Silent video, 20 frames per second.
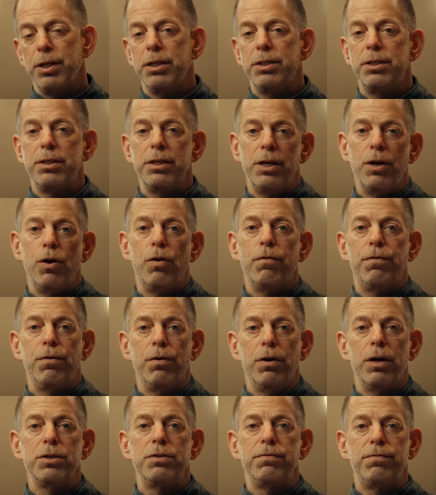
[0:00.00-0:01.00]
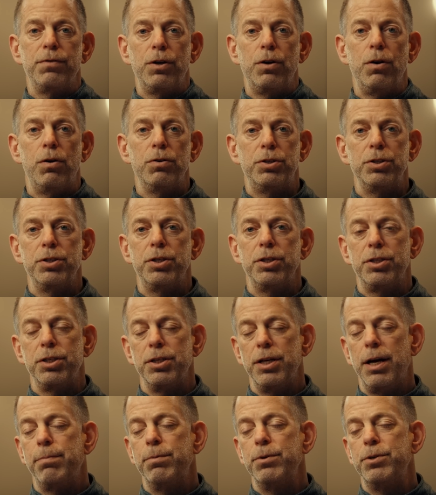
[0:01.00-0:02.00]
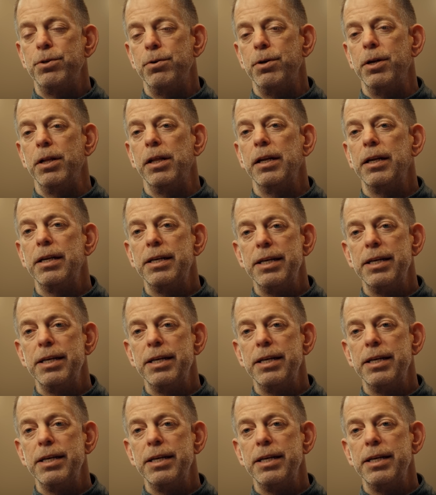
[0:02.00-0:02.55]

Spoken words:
And it's, you know, for us, for coaches, it's an opportunity to